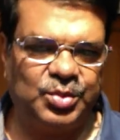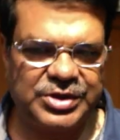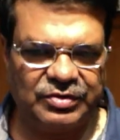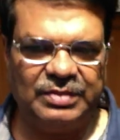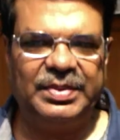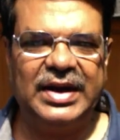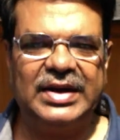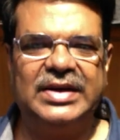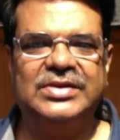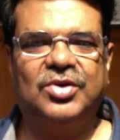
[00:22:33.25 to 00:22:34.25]
Whichever
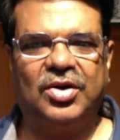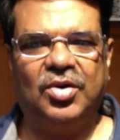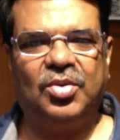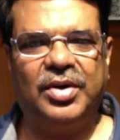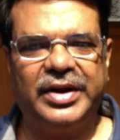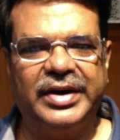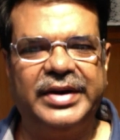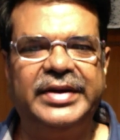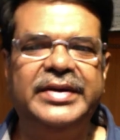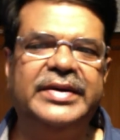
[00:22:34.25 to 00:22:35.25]
planet has got a lower
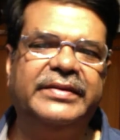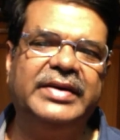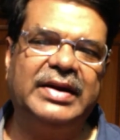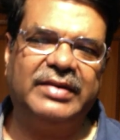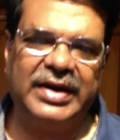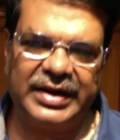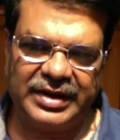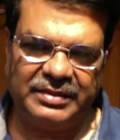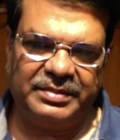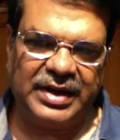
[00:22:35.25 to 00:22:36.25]
degree will have a greater
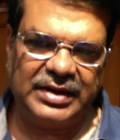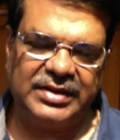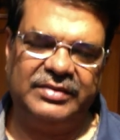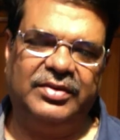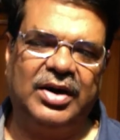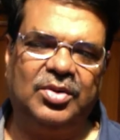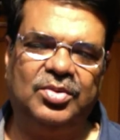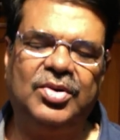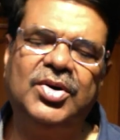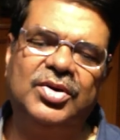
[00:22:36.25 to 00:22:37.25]
impact. If
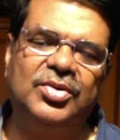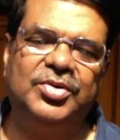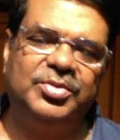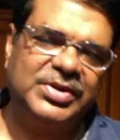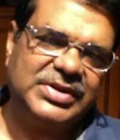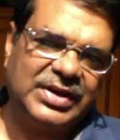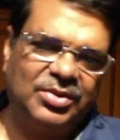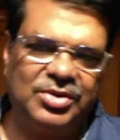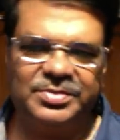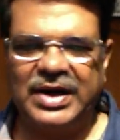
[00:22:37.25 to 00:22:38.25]
Rahu, though you may say it
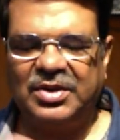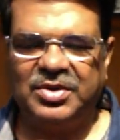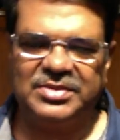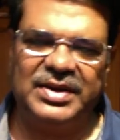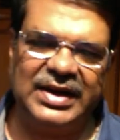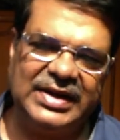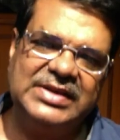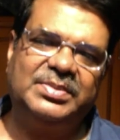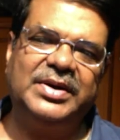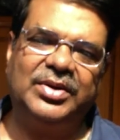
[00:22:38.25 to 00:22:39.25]
goes backwards, but I can
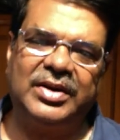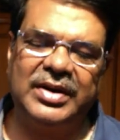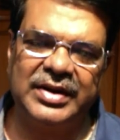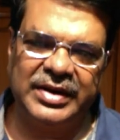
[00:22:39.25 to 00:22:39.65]
explain all that.